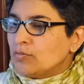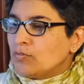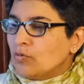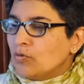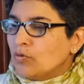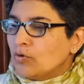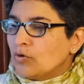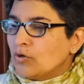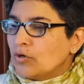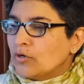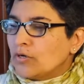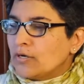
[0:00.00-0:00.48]

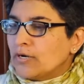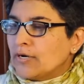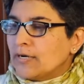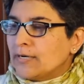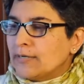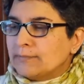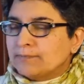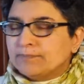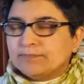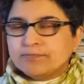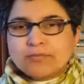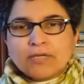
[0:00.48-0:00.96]
more
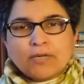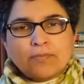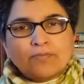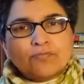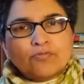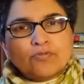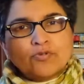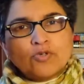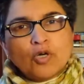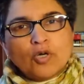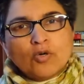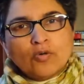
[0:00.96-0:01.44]

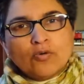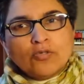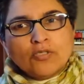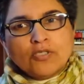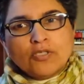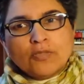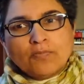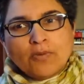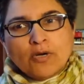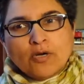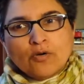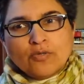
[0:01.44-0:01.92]

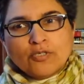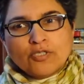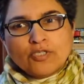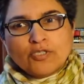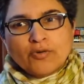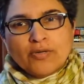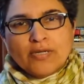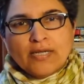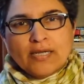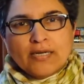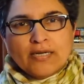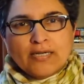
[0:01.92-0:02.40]
prose
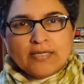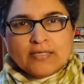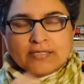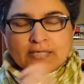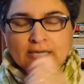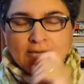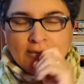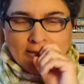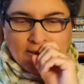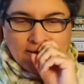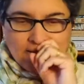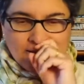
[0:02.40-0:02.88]
poetry in it,
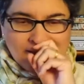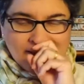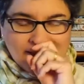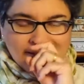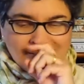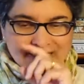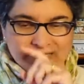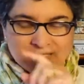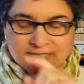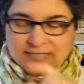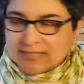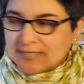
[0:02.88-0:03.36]

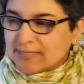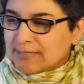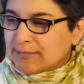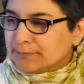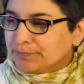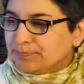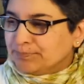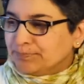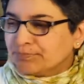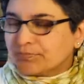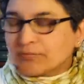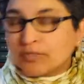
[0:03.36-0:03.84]
and
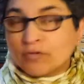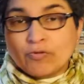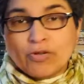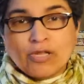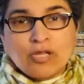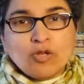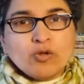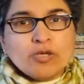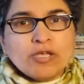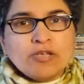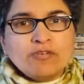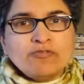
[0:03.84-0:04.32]

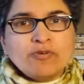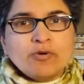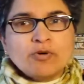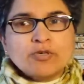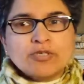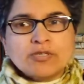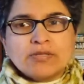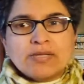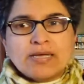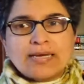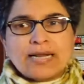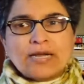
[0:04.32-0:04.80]
really looking forward
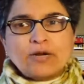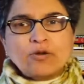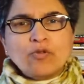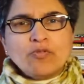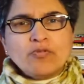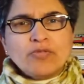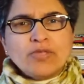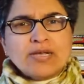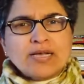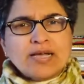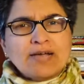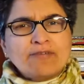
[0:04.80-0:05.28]
to that. I
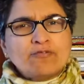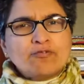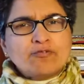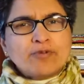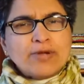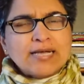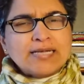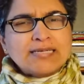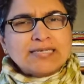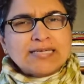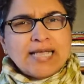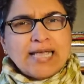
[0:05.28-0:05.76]
don't think I've
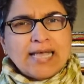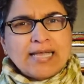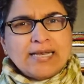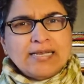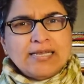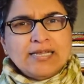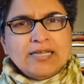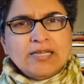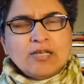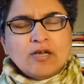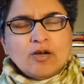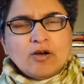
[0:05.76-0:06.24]
read
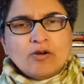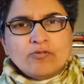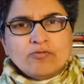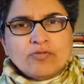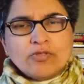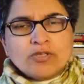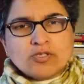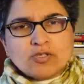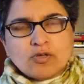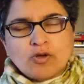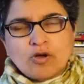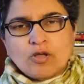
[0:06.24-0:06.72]
any of
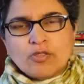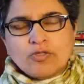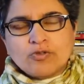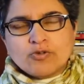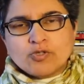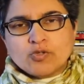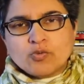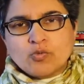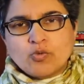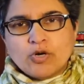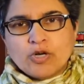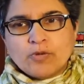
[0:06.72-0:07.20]
this
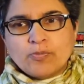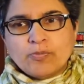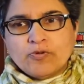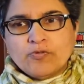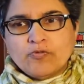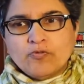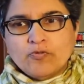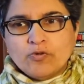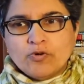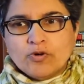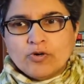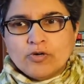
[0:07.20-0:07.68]
author's work
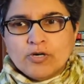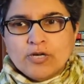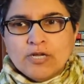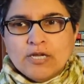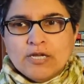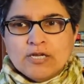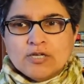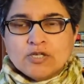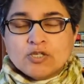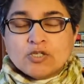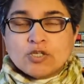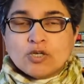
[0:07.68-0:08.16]
before,
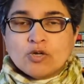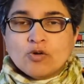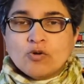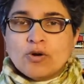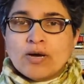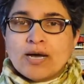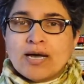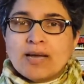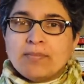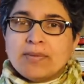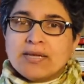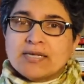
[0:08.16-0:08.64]

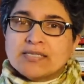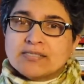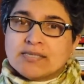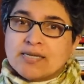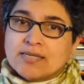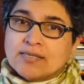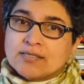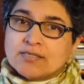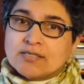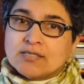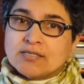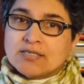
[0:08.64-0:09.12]
so I'm
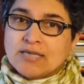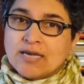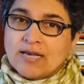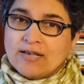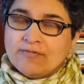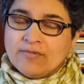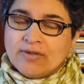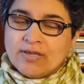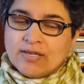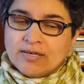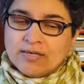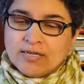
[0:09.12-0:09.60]
excited to
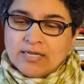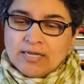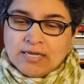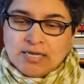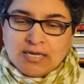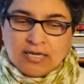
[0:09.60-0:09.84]
dive in.